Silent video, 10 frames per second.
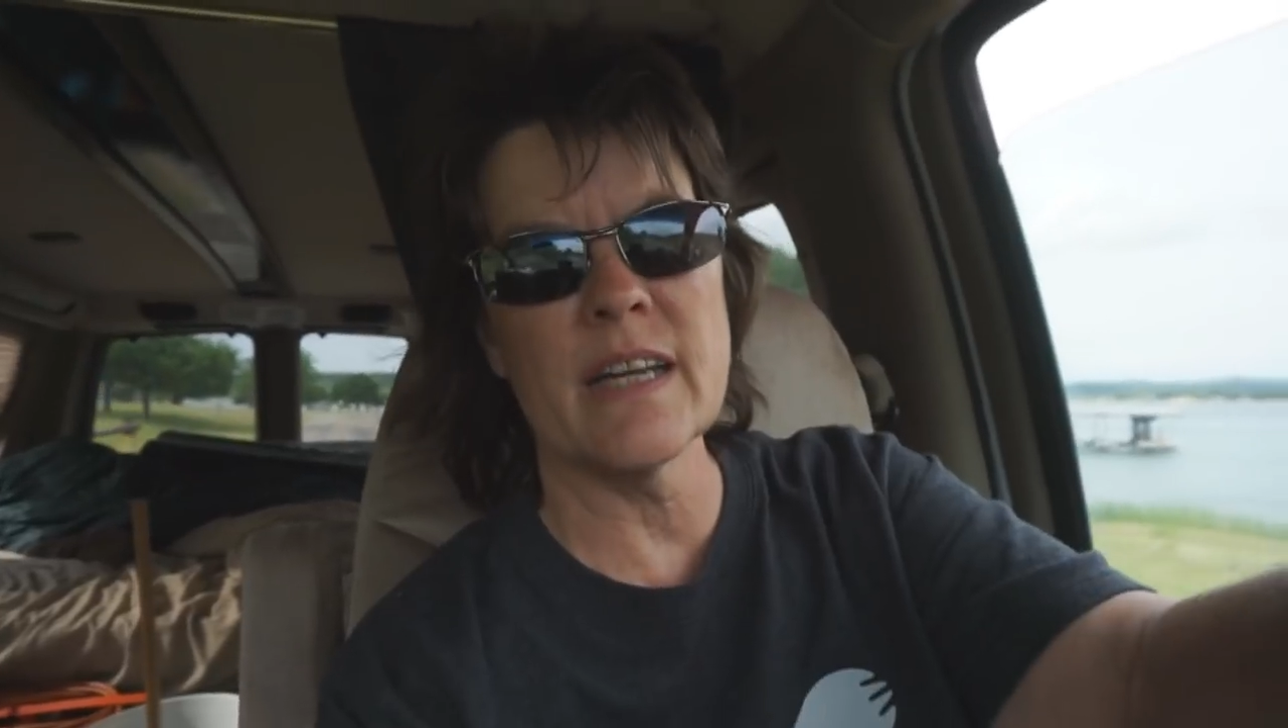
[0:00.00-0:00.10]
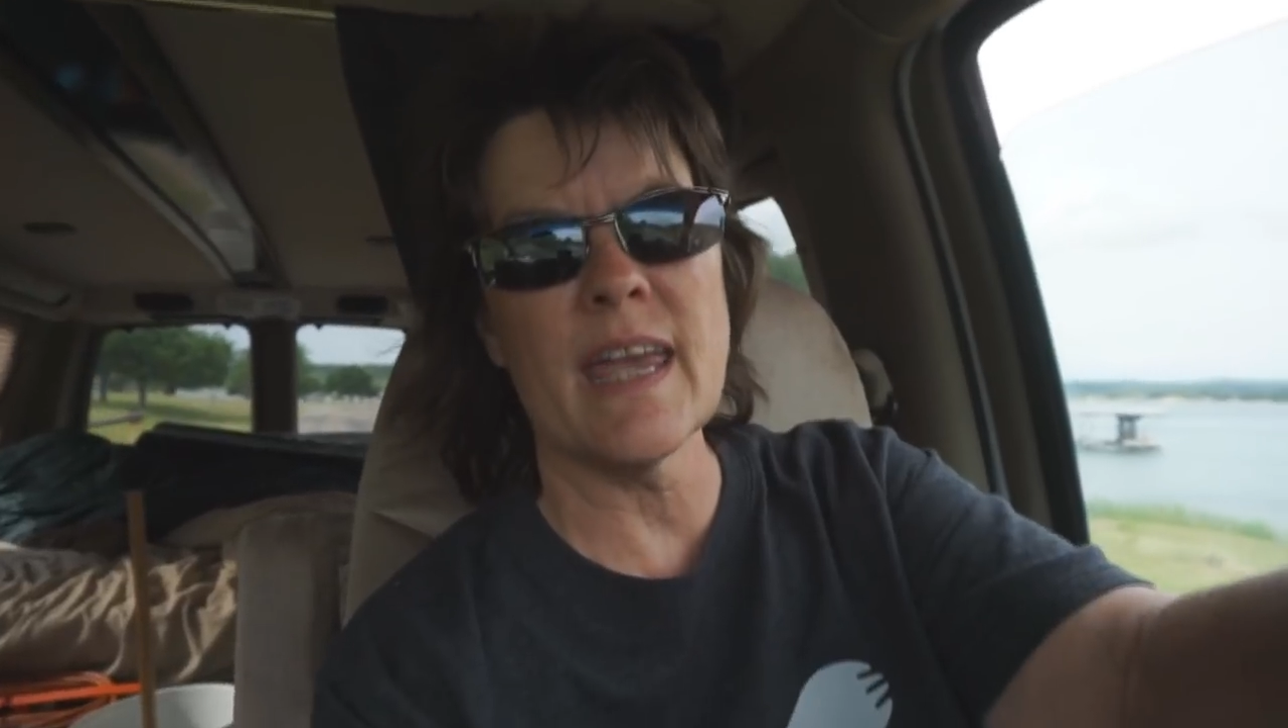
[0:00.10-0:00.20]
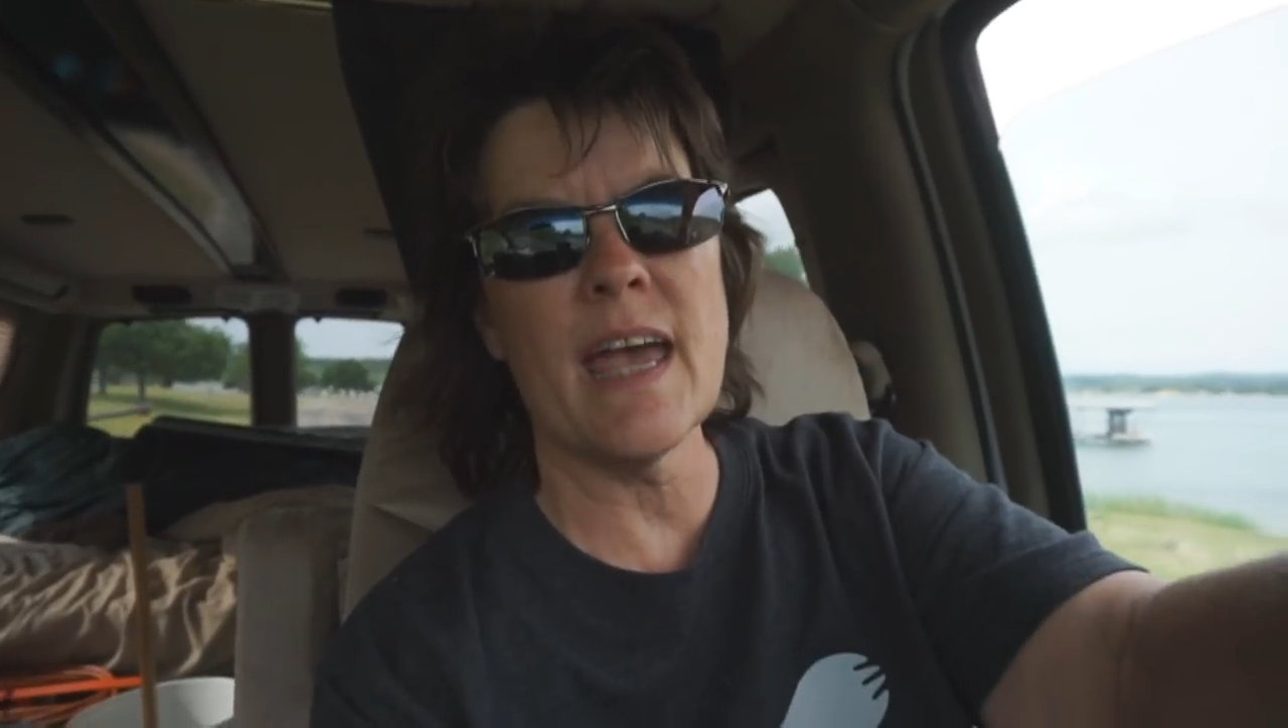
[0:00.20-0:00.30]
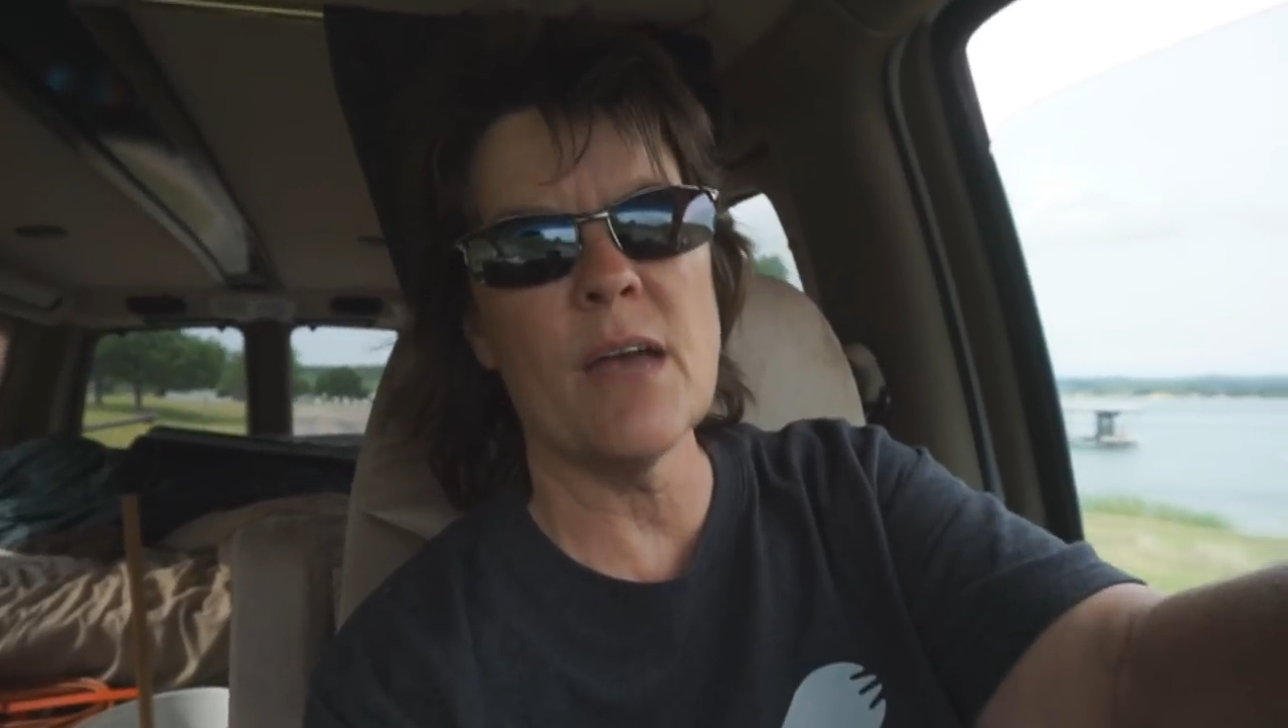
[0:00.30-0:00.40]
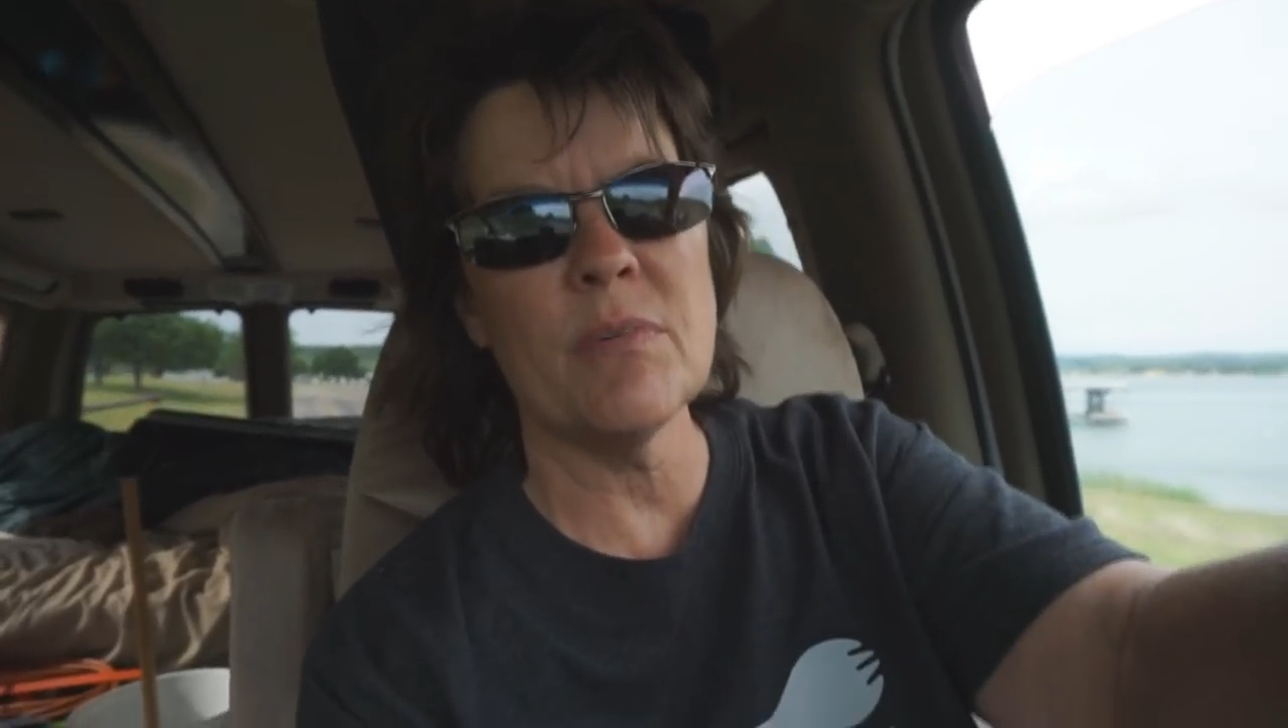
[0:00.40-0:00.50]
a
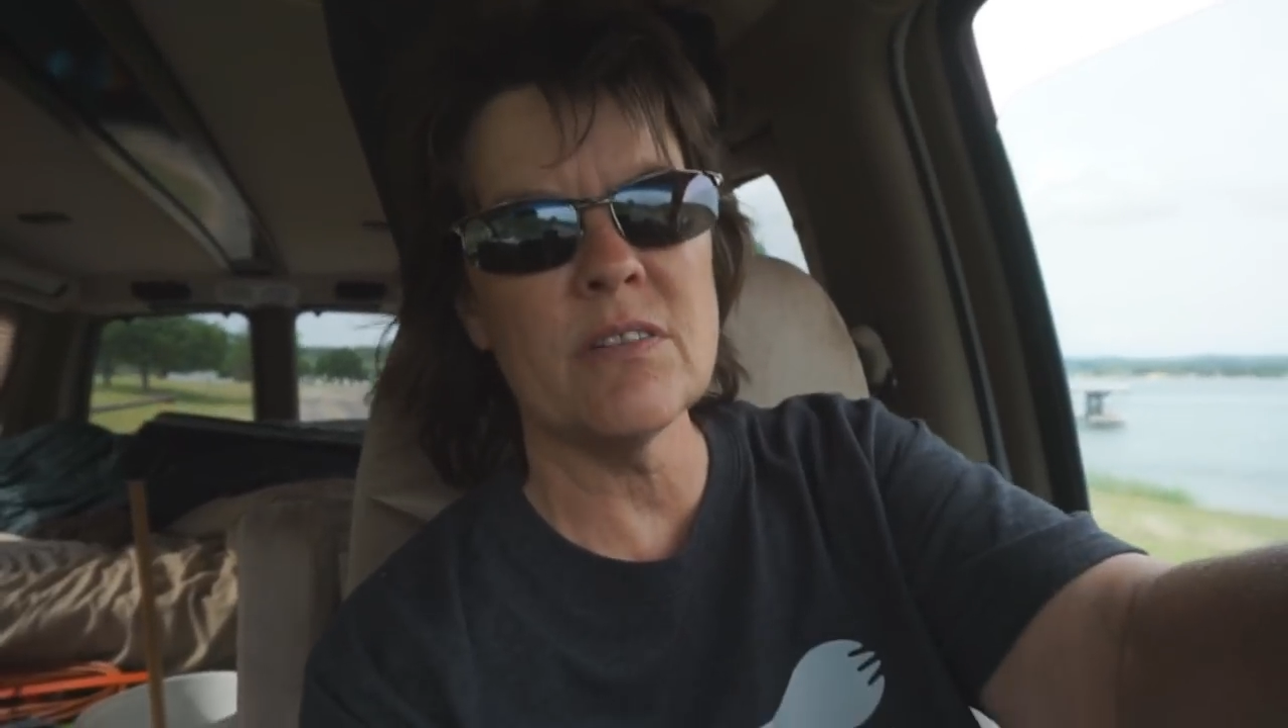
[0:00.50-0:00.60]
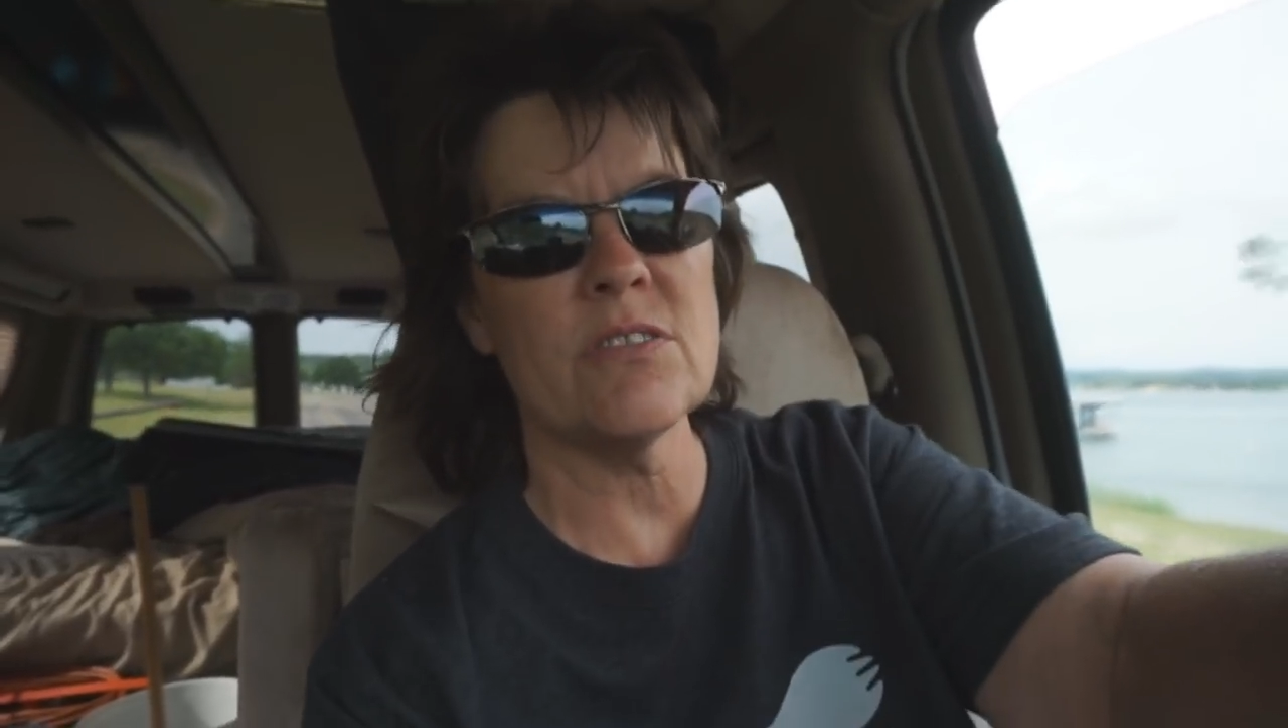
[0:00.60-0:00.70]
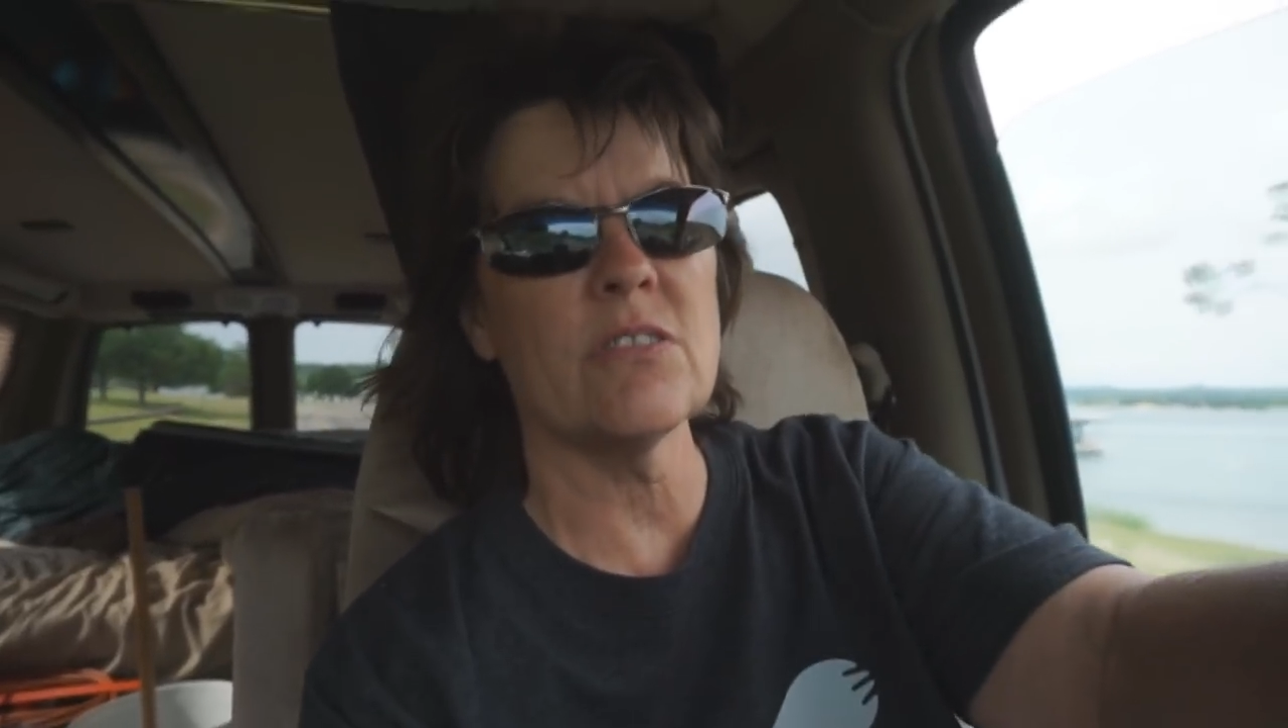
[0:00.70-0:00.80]
cabin,